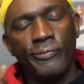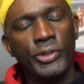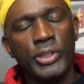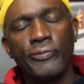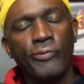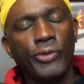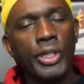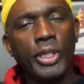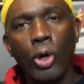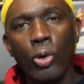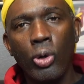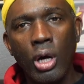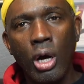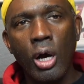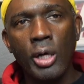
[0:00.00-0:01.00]
for no
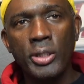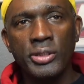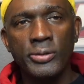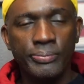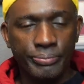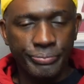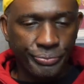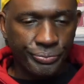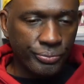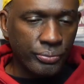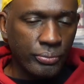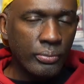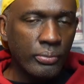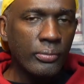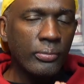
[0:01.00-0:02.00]
cost.
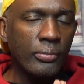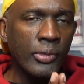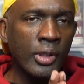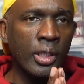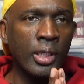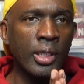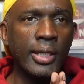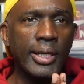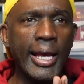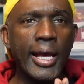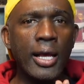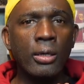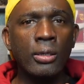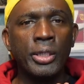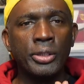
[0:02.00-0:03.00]
Now,
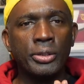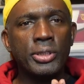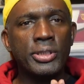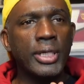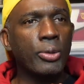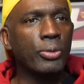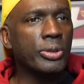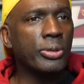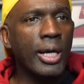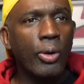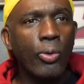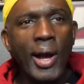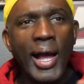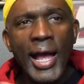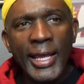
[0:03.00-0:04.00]
you say, well, Tari,
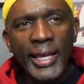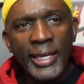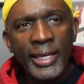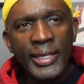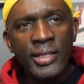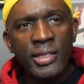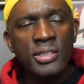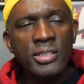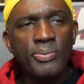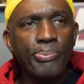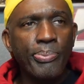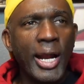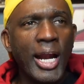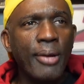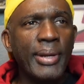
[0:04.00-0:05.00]
why is
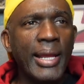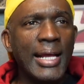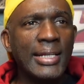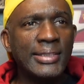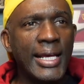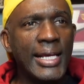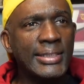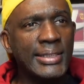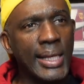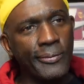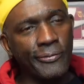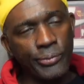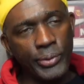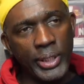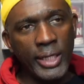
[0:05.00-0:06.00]
Power BI Desktop
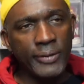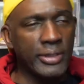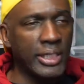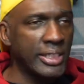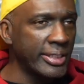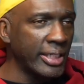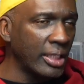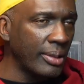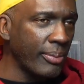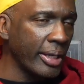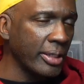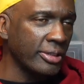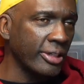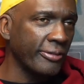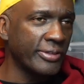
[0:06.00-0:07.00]
free if they're selling
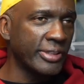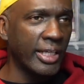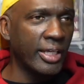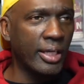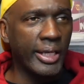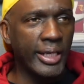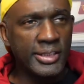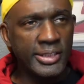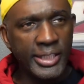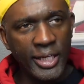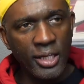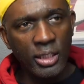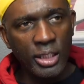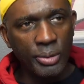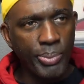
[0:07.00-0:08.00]
Microsoft
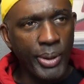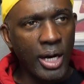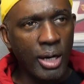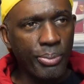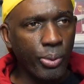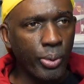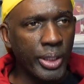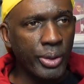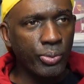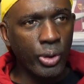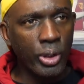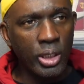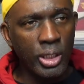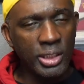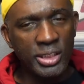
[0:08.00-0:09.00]
Excel and PowerPoint and
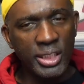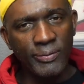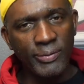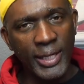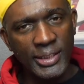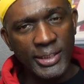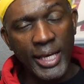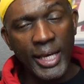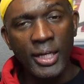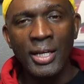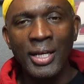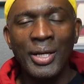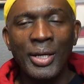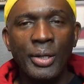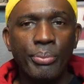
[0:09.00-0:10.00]
Word and stuff like that?
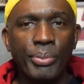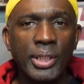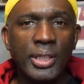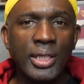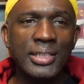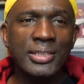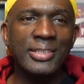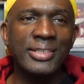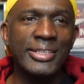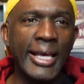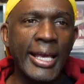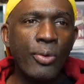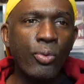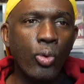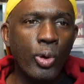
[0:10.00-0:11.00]
Because they
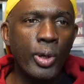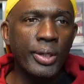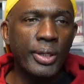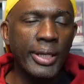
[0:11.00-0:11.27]
want